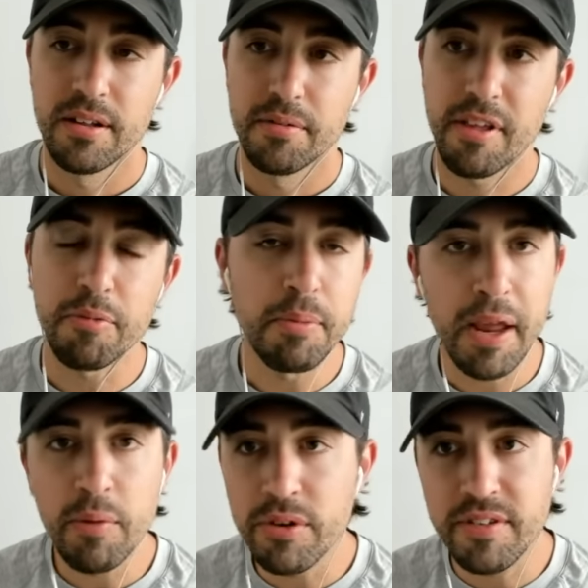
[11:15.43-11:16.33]
Desmond
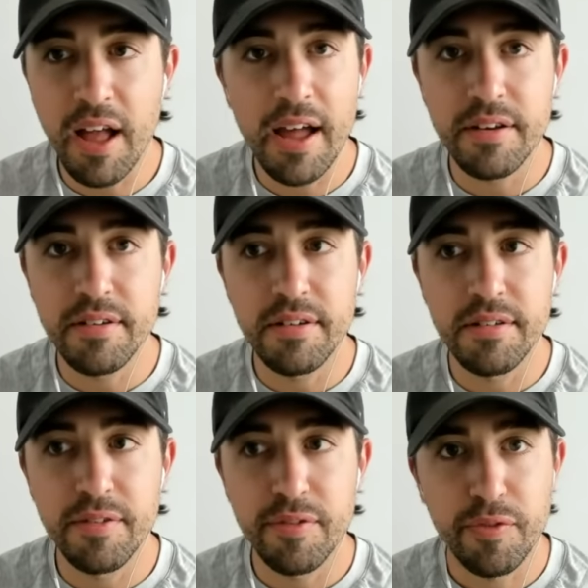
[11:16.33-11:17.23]
Bane was not
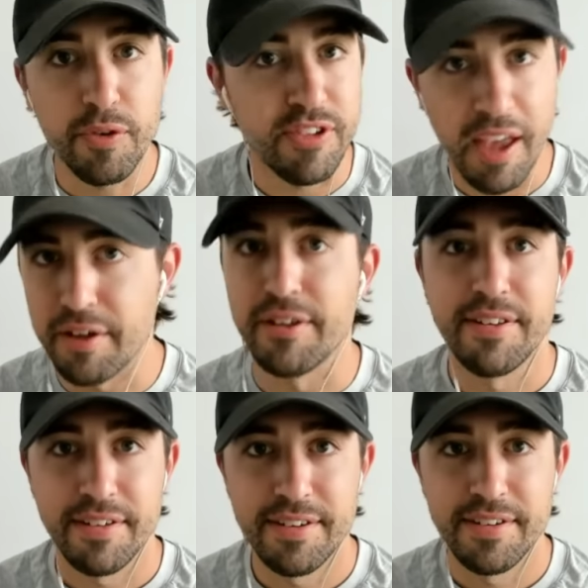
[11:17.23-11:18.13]
for sale.
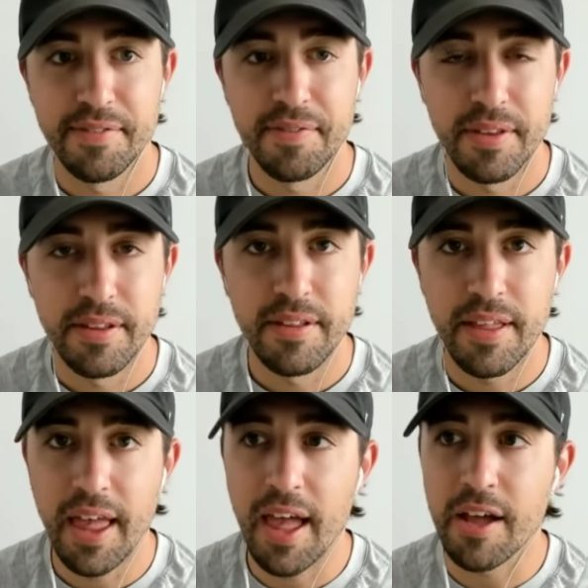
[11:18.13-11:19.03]

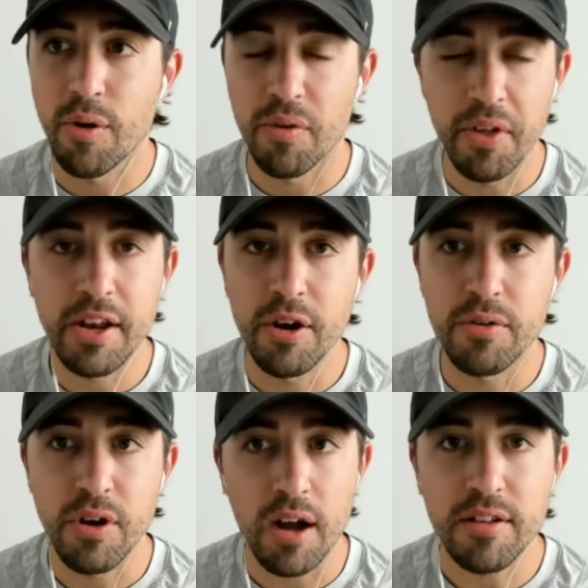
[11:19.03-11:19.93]
And Orlando
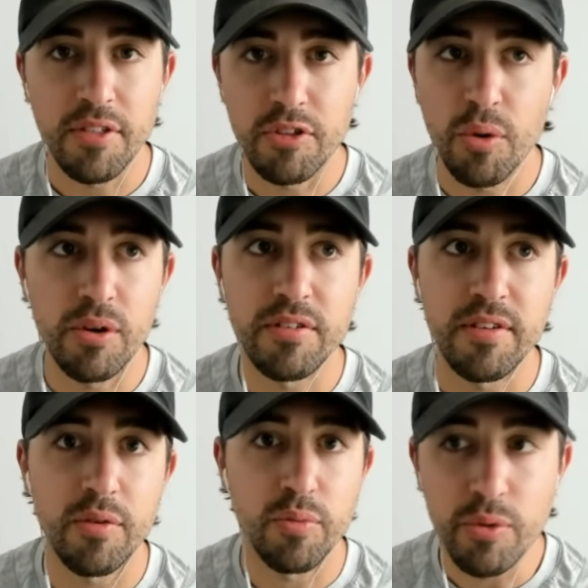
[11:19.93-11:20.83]
knocked on the door and
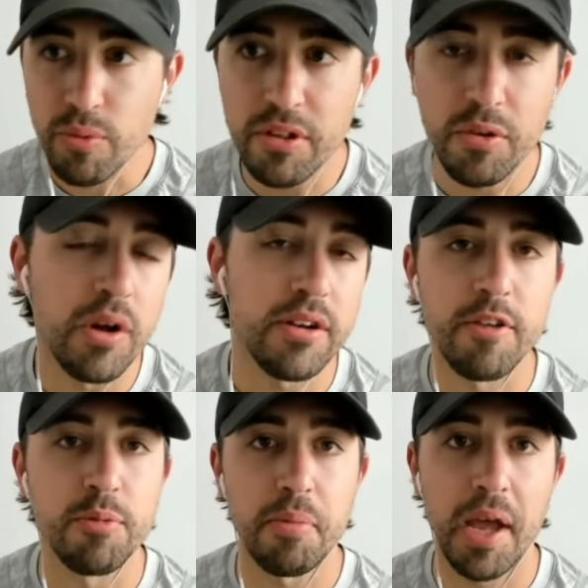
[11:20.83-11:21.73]
said, we really want
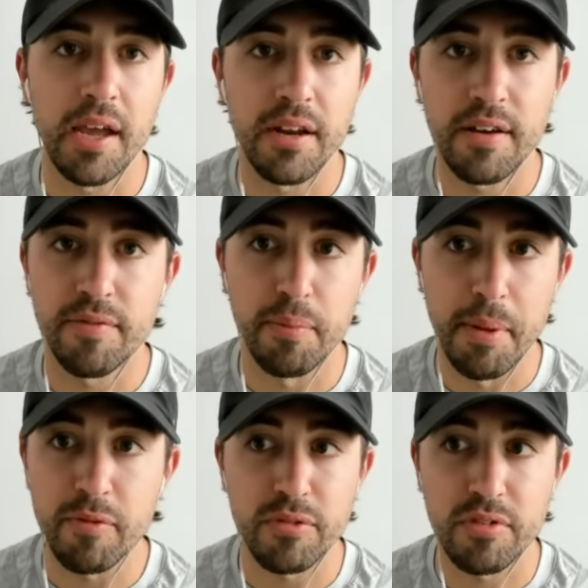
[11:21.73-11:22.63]
Desmond Bane. And
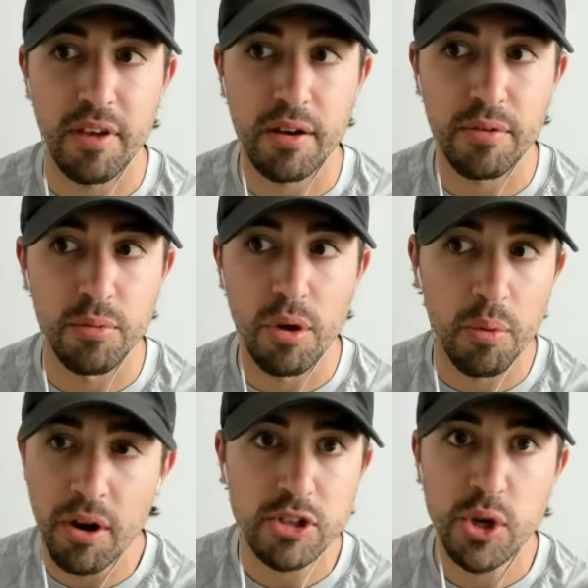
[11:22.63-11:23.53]
Memphis was like, well, we're
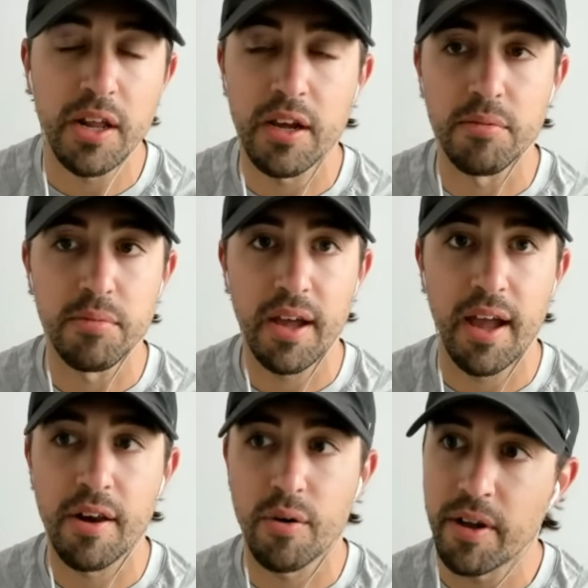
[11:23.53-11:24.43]
not trading him.
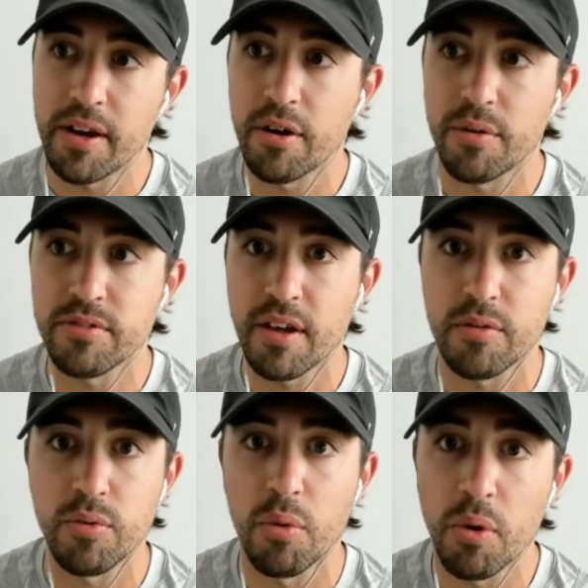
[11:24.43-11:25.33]
And Orlando was like,
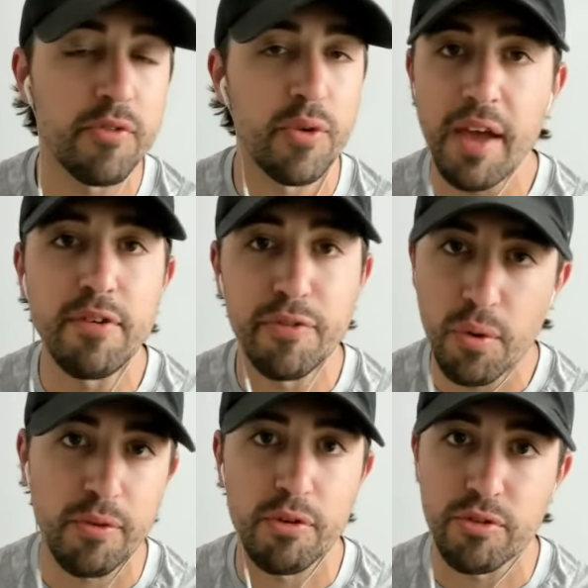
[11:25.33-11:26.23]
well, what if we gave you
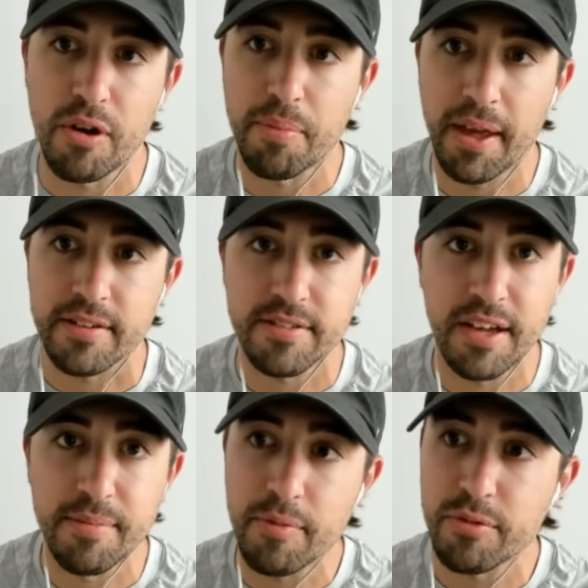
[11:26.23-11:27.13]
4 first-round picks?
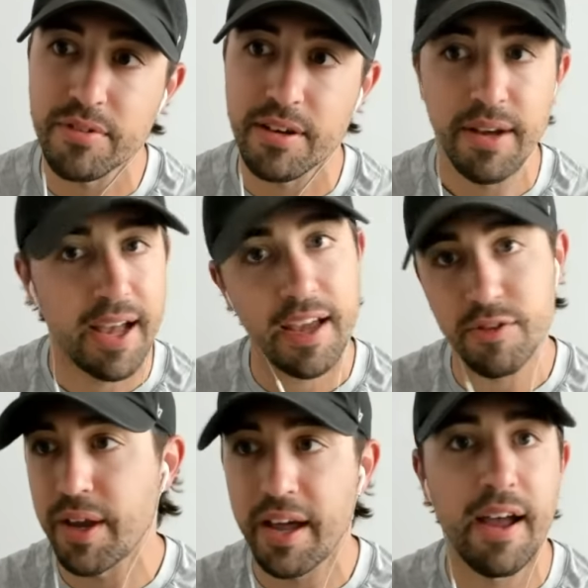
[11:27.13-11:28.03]
And Memphis was like, I guess
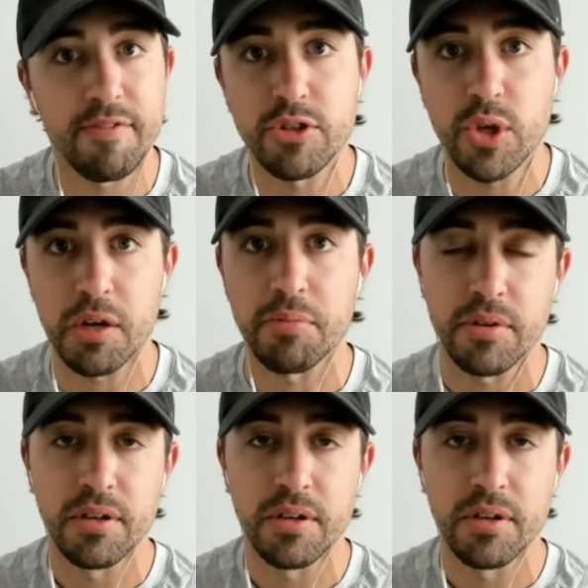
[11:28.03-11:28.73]
we have to trade him.